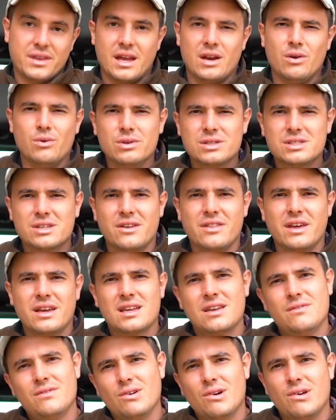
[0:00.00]
And also they
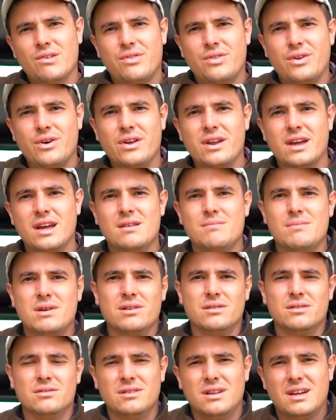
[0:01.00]
give you a
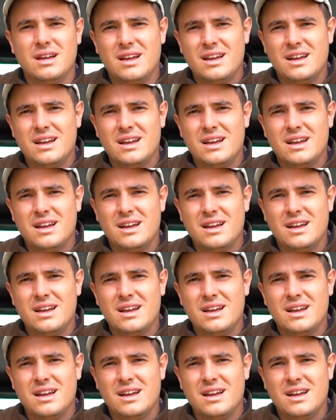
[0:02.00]
13mm